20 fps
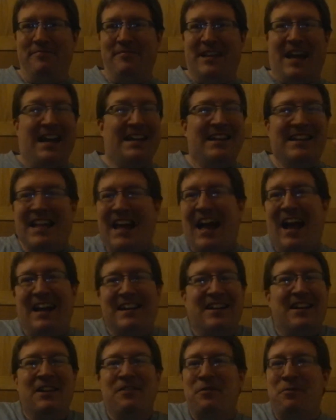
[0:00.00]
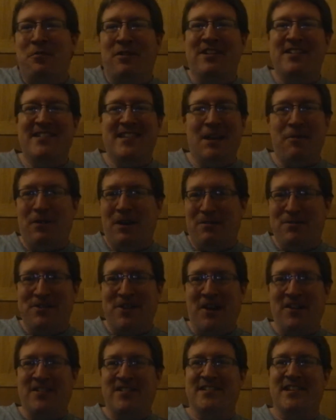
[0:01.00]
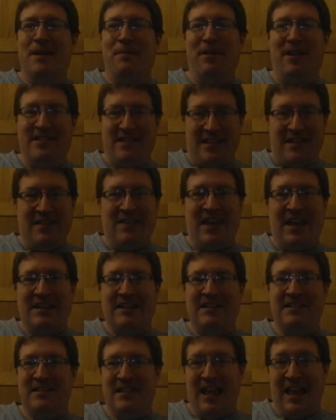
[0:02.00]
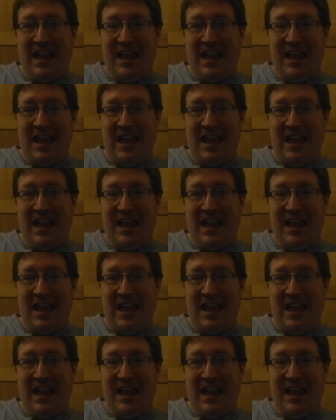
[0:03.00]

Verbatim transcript: I, yeah, I don't even want to say what I was going to say because I think that is